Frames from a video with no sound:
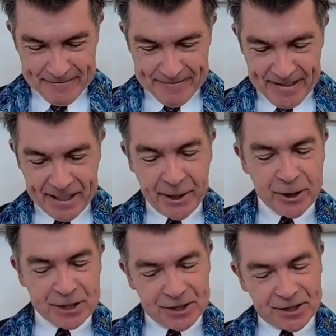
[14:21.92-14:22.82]

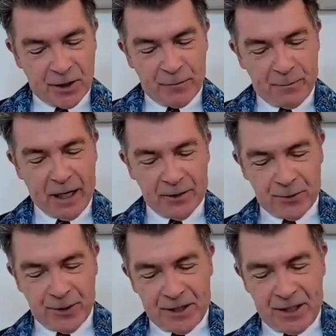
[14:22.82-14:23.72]
Adherence to
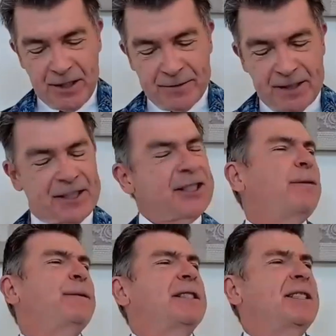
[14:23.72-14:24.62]
self-boundaries gives us
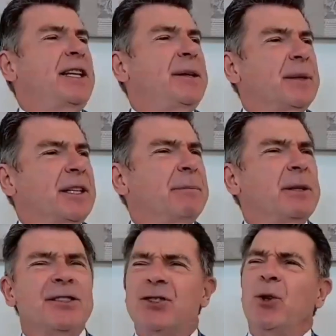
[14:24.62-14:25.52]
self-esteem and can be
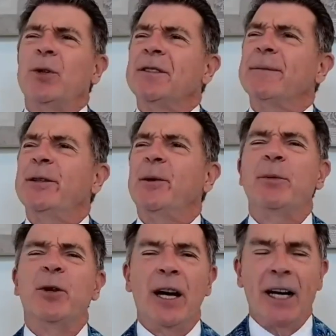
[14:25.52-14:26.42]
a source of real
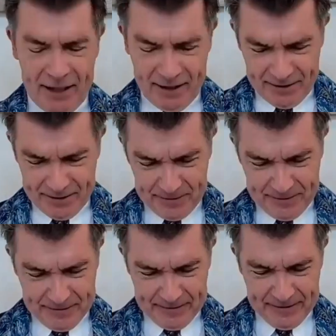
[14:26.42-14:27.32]
pride.
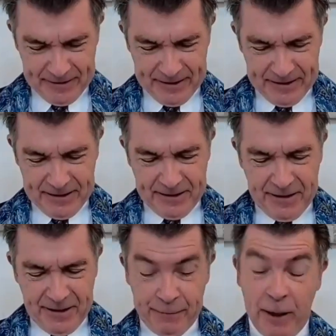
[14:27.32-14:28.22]

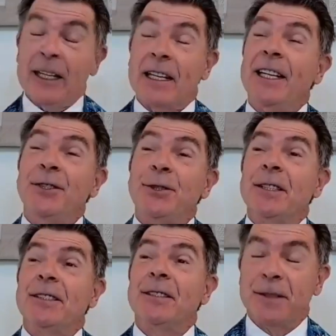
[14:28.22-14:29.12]
And
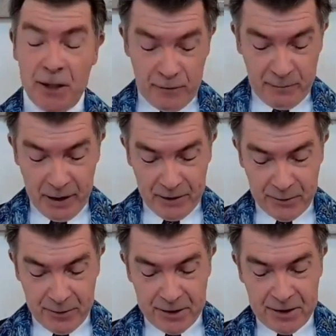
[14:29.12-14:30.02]
violations of
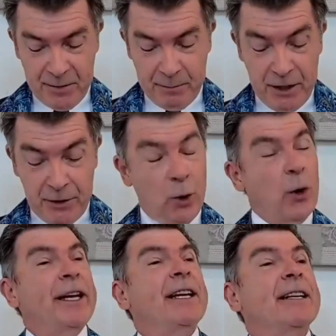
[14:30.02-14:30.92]
self-boundaries can be
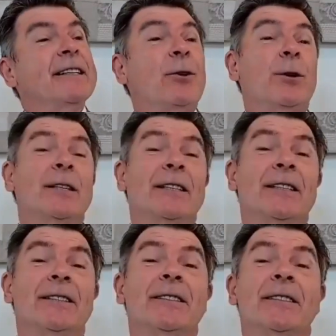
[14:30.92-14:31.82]
annoying
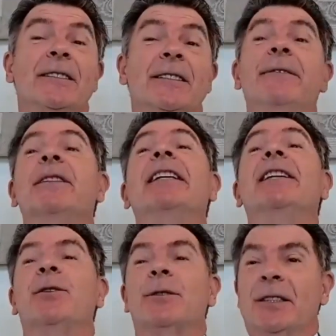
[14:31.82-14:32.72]
or even
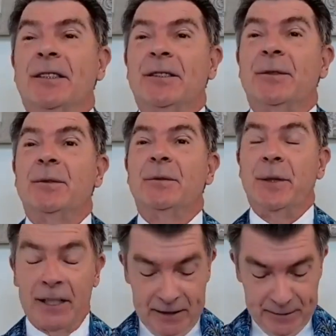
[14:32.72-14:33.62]

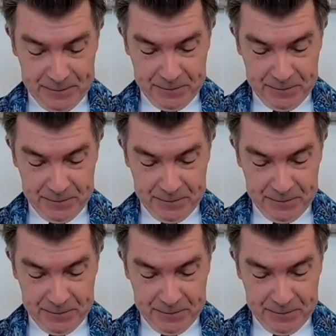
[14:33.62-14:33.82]
guilt-ridden.